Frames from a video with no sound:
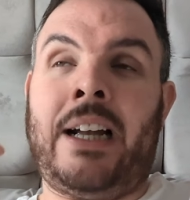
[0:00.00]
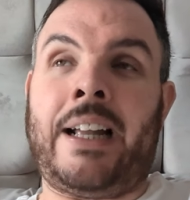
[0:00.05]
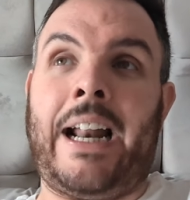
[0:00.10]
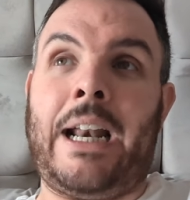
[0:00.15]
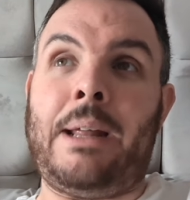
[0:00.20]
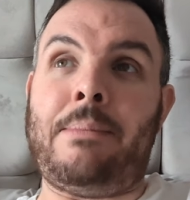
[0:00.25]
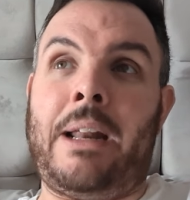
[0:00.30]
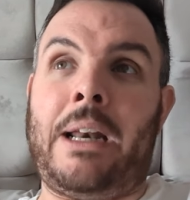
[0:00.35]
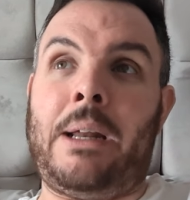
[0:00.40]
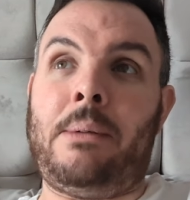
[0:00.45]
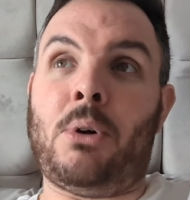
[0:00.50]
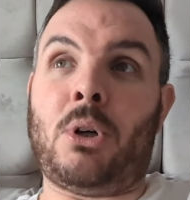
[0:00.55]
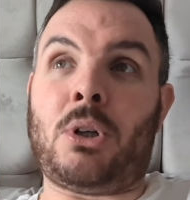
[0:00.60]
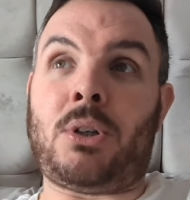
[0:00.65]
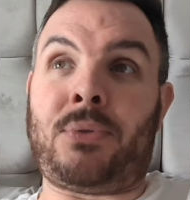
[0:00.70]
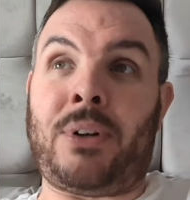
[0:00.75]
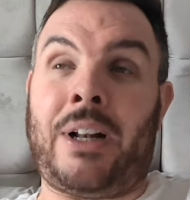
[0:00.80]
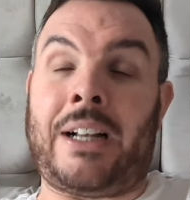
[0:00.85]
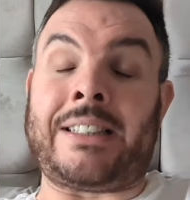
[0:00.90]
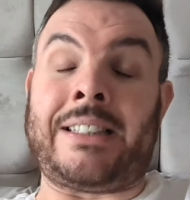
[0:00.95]
got a minibus
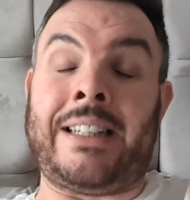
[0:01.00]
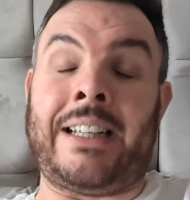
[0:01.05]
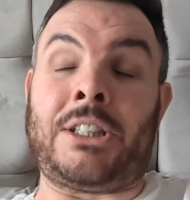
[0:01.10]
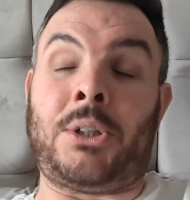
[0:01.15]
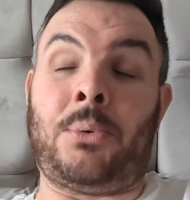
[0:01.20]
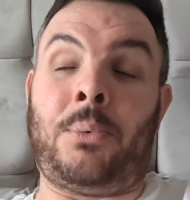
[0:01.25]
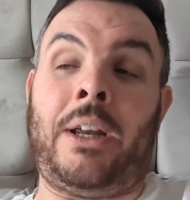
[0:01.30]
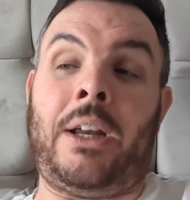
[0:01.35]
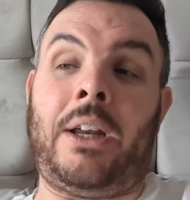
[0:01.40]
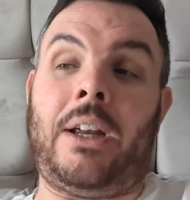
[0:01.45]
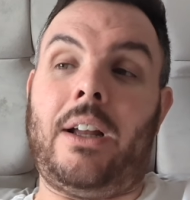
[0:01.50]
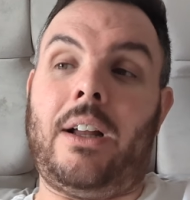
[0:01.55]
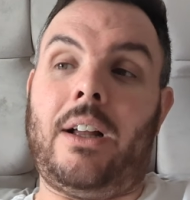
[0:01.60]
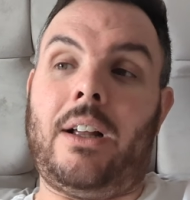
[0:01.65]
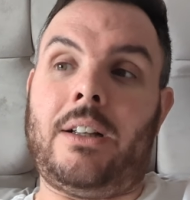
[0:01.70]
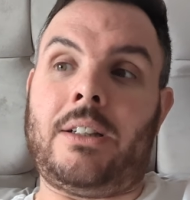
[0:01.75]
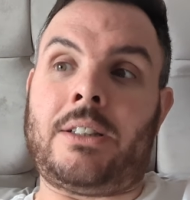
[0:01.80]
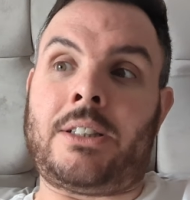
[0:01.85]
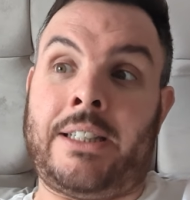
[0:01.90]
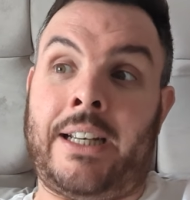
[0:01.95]
for that six to week,
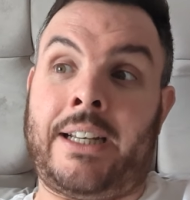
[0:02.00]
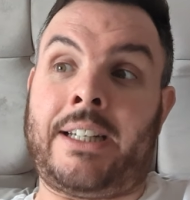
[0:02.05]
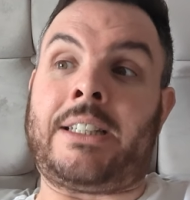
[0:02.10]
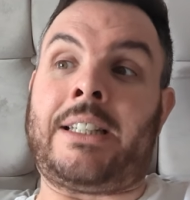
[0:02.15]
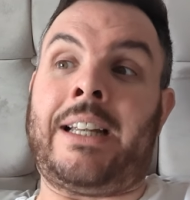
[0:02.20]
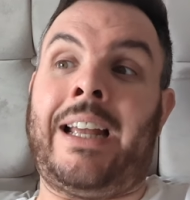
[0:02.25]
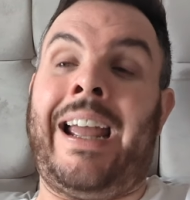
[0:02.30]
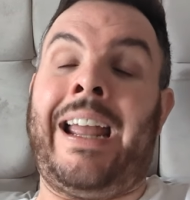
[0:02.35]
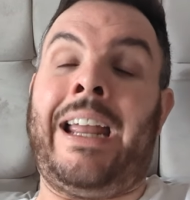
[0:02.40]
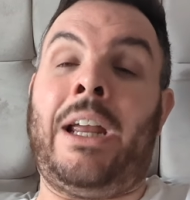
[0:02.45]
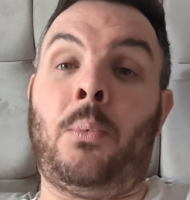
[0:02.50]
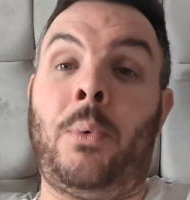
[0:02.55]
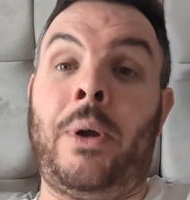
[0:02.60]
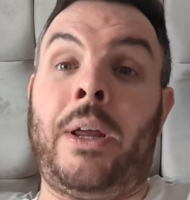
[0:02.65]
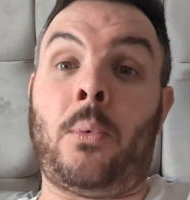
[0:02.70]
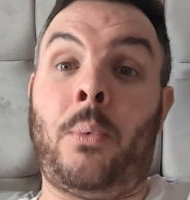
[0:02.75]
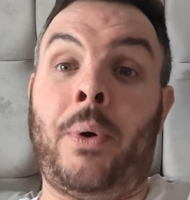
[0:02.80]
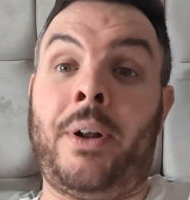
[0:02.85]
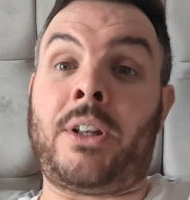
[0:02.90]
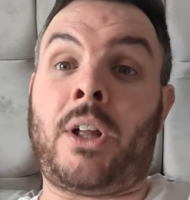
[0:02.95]
six to eight
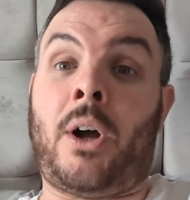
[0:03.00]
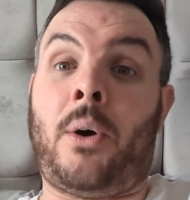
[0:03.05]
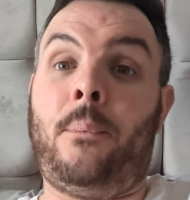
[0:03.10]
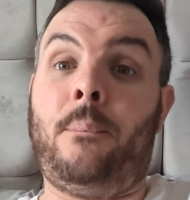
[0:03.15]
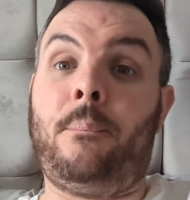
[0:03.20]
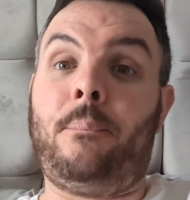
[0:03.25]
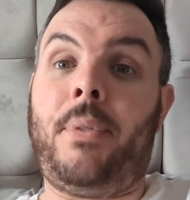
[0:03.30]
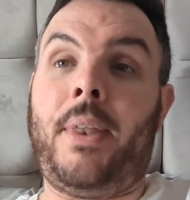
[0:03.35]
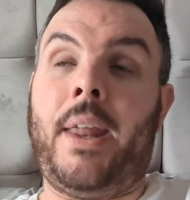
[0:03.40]
week window.